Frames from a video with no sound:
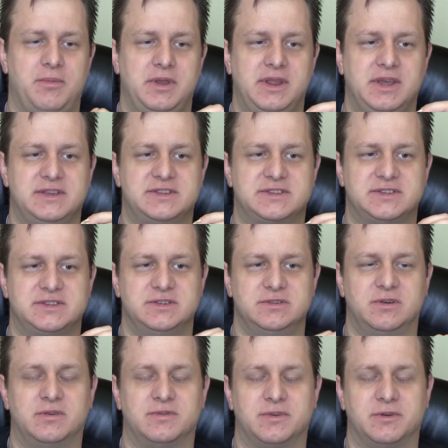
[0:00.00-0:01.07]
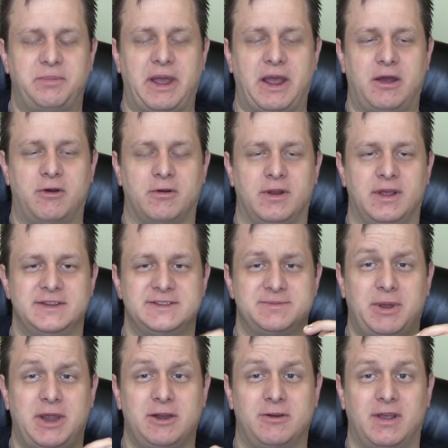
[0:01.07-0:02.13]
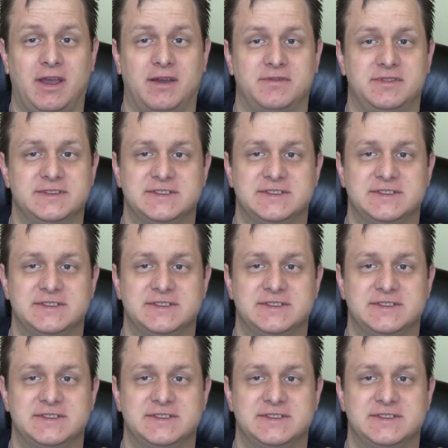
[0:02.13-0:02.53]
next to Overpower and Spycraft,